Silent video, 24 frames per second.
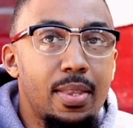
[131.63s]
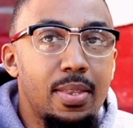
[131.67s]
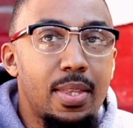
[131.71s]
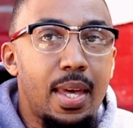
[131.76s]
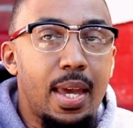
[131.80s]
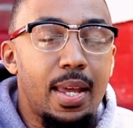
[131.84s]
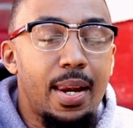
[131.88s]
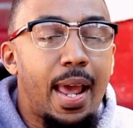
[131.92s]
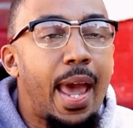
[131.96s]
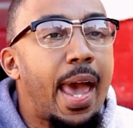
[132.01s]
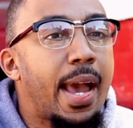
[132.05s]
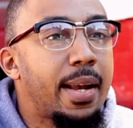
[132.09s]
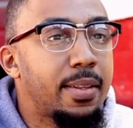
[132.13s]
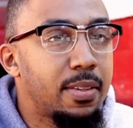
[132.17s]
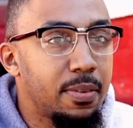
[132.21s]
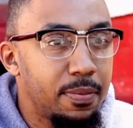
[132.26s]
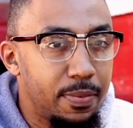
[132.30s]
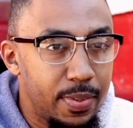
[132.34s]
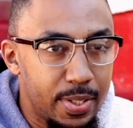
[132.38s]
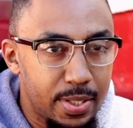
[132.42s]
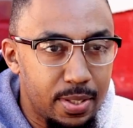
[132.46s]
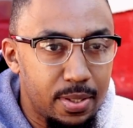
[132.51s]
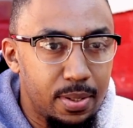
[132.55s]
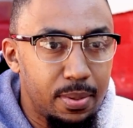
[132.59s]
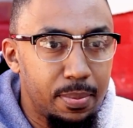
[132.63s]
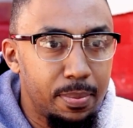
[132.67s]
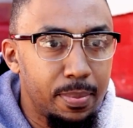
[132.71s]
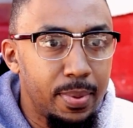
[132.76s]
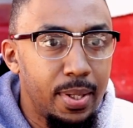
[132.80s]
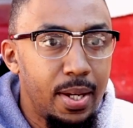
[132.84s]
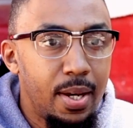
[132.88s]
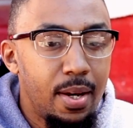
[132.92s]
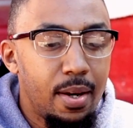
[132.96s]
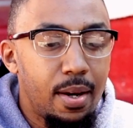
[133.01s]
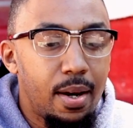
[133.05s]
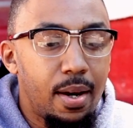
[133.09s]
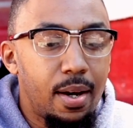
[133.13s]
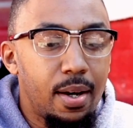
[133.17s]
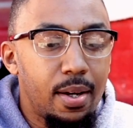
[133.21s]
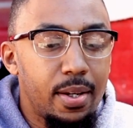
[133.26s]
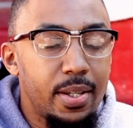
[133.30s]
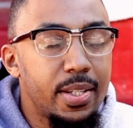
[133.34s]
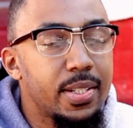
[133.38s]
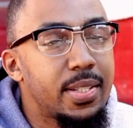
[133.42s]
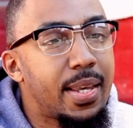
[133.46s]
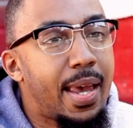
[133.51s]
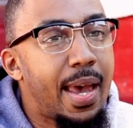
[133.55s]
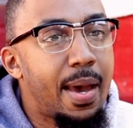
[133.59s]
that activism
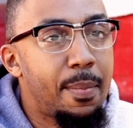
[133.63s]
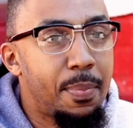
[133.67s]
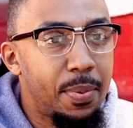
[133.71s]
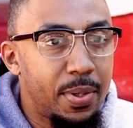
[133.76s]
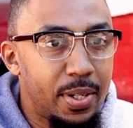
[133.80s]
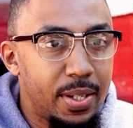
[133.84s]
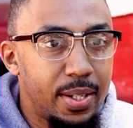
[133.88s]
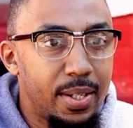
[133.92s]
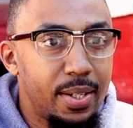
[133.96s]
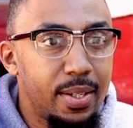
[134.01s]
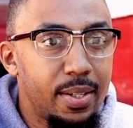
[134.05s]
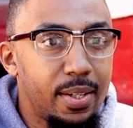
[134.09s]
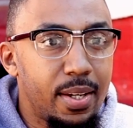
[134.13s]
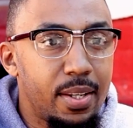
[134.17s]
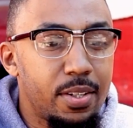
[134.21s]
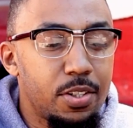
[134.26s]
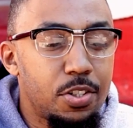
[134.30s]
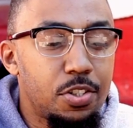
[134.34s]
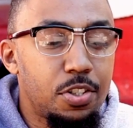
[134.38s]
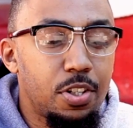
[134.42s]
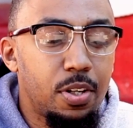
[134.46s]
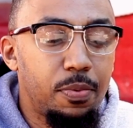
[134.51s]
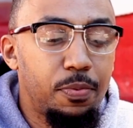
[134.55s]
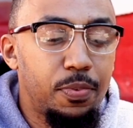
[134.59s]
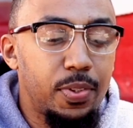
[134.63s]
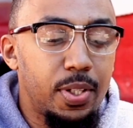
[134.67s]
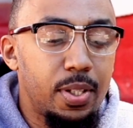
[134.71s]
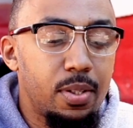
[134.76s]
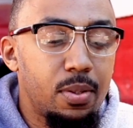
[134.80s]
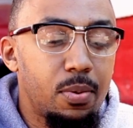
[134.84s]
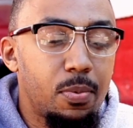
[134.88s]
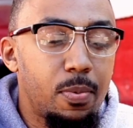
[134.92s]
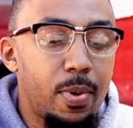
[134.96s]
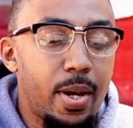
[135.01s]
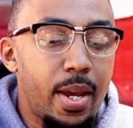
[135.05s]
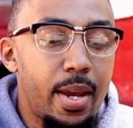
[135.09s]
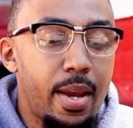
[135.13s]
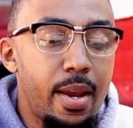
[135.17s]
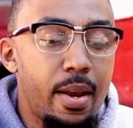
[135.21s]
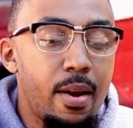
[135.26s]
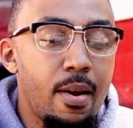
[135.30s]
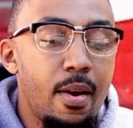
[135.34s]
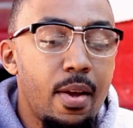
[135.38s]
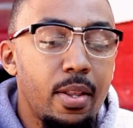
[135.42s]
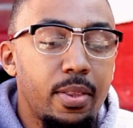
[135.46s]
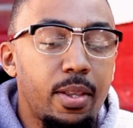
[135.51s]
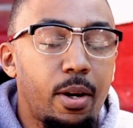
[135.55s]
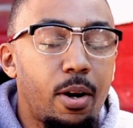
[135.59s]
is happening and a shift in the way
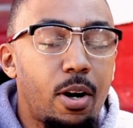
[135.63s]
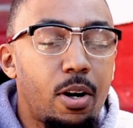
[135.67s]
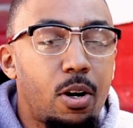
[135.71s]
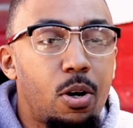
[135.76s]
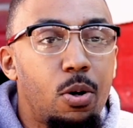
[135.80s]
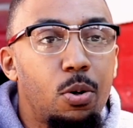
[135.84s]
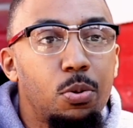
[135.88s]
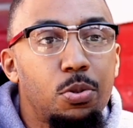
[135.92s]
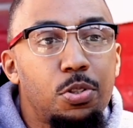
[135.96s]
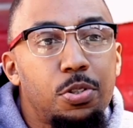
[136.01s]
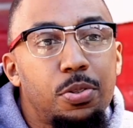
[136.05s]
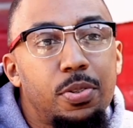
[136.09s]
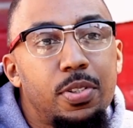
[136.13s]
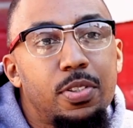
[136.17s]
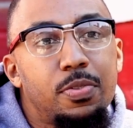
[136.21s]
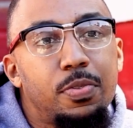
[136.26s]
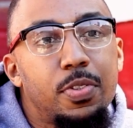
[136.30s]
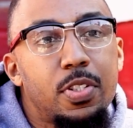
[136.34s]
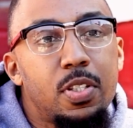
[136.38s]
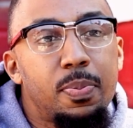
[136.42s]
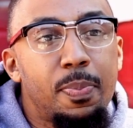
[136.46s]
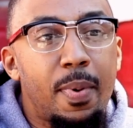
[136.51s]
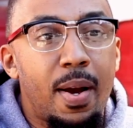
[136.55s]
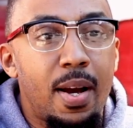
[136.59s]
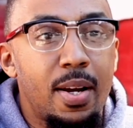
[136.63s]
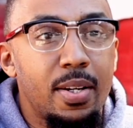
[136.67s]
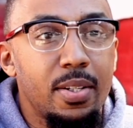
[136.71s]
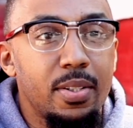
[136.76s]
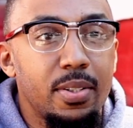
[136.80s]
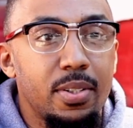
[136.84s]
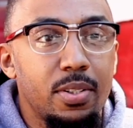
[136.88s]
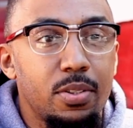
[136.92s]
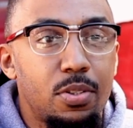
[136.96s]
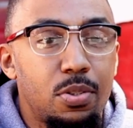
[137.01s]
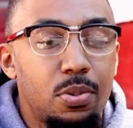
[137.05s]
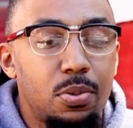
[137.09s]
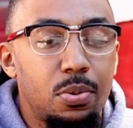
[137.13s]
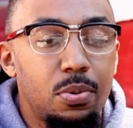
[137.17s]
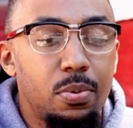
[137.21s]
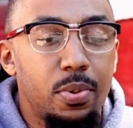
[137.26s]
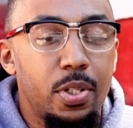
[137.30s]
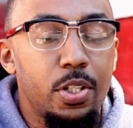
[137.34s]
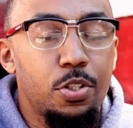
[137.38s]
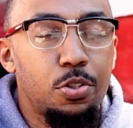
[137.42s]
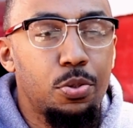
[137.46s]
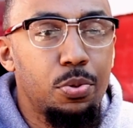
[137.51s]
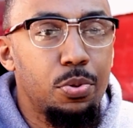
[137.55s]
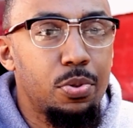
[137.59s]
that our culture is responding to
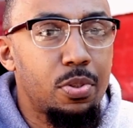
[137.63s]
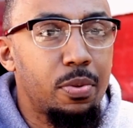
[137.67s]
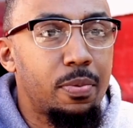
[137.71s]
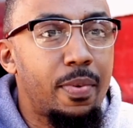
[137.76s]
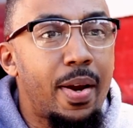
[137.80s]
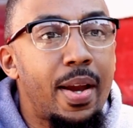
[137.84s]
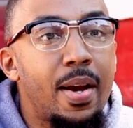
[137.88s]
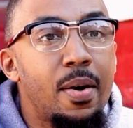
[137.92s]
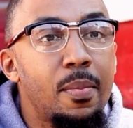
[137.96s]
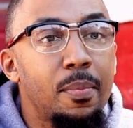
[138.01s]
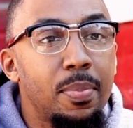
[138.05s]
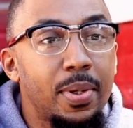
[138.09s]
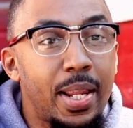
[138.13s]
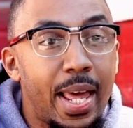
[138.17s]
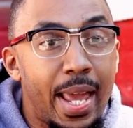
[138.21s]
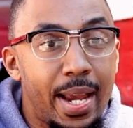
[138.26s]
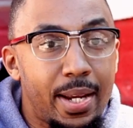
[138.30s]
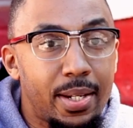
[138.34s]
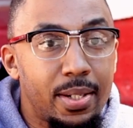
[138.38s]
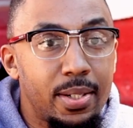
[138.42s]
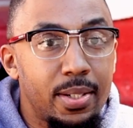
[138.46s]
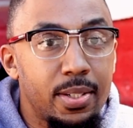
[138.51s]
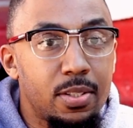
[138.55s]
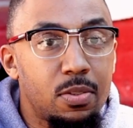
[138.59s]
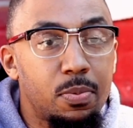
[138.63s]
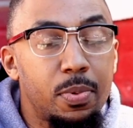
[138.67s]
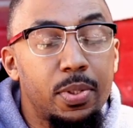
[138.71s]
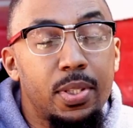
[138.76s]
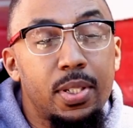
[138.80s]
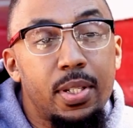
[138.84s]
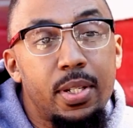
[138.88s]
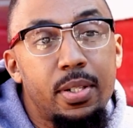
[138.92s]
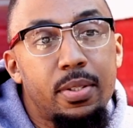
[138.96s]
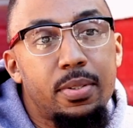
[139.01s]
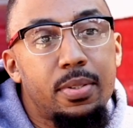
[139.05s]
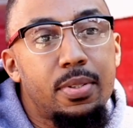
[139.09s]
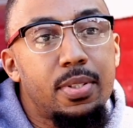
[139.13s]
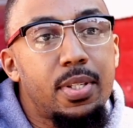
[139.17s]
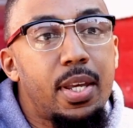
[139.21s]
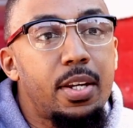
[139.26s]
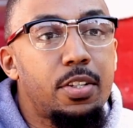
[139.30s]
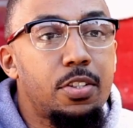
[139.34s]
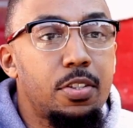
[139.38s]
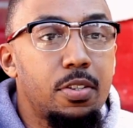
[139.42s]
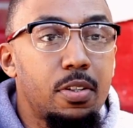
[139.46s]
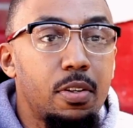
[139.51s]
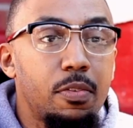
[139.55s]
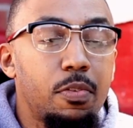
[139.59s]
issues around Blackness with the
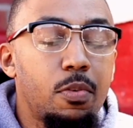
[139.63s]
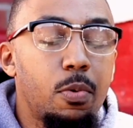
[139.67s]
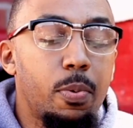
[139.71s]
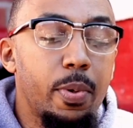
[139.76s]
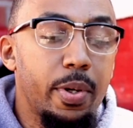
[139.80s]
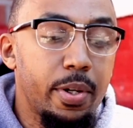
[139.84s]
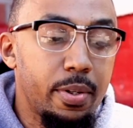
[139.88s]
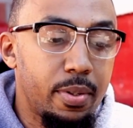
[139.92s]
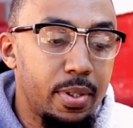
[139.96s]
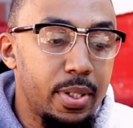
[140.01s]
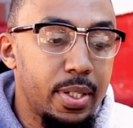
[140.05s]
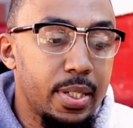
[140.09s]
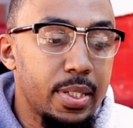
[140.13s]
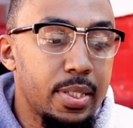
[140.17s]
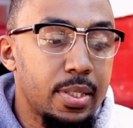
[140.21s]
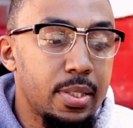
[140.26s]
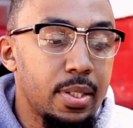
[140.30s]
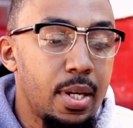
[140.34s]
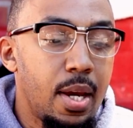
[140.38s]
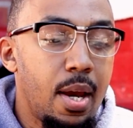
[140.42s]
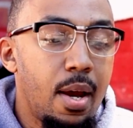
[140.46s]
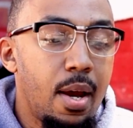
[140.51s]
intersection of queerness.